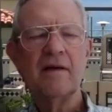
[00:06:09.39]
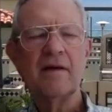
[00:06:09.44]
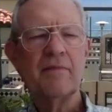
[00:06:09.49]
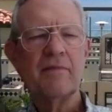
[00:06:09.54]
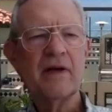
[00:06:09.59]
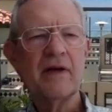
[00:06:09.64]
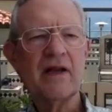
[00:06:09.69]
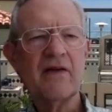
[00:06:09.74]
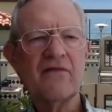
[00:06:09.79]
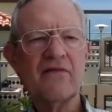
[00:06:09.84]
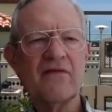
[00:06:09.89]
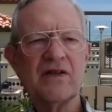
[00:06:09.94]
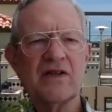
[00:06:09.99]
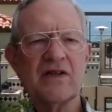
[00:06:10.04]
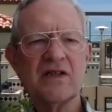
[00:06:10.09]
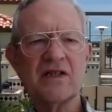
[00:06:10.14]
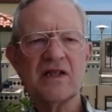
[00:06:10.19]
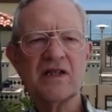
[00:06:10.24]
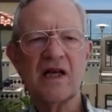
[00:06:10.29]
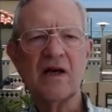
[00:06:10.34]
But even
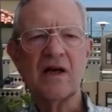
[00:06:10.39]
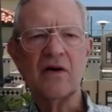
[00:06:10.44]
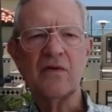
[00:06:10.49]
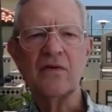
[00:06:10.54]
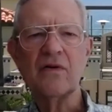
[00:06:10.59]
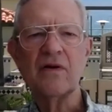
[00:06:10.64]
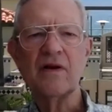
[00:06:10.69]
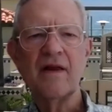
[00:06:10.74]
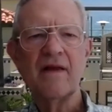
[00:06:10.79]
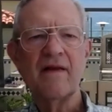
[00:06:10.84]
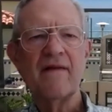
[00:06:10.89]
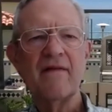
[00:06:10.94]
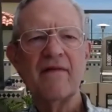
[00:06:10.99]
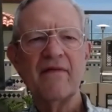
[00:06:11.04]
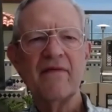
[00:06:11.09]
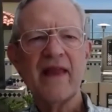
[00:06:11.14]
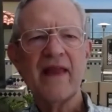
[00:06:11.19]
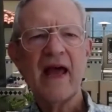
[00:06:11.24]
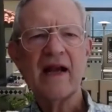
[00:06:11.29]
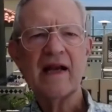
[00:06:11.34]
so,
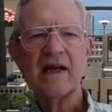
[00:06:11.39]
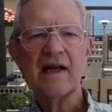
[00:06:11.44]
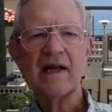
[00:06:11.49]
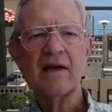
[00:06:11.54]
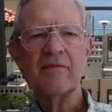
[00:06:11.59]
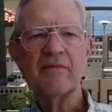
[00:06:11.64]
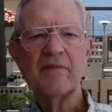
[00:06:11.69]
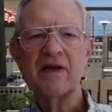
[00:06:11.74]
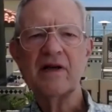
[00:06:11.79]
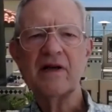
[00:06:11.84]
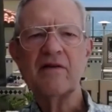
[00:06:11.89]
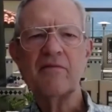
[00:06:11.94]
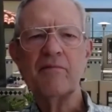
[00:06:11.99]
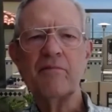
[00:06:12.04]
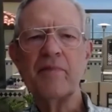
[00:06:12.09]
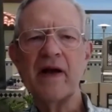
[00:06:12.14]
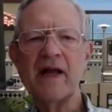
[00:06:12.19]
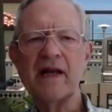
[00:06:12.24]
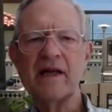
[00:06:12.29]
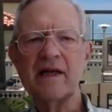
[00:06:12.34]
that element of
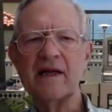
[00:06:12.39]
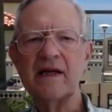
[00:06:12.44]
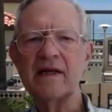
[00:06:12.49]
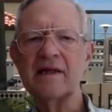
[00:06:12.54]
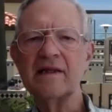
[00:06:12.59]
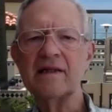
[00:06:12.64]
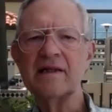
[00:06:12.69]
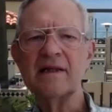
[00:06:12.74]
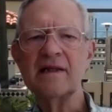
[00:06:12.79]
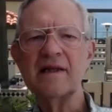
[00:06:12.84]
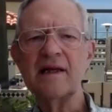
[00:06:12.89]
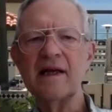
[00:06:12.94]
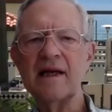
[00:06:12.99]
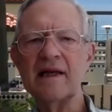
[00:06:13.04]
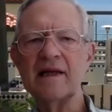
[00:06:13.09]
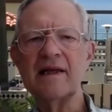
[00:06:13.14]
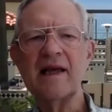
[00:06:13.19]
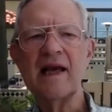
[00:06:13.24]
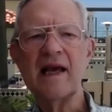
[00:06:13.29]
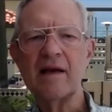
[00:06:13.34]
betting
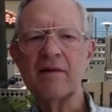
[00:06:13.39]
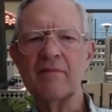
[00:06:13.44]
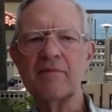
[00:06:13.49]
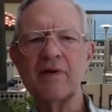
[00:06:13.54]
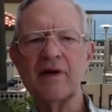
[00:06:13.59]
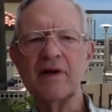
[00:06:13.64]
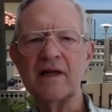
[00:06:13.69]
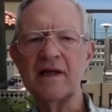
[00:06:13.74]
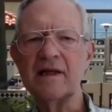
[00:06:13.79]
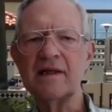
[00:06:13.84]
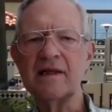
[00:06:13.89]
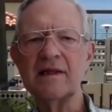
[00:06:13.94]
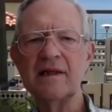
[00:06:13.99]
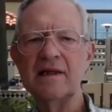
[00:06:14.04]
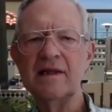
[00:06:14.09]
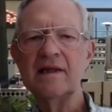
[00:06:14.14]
and gambling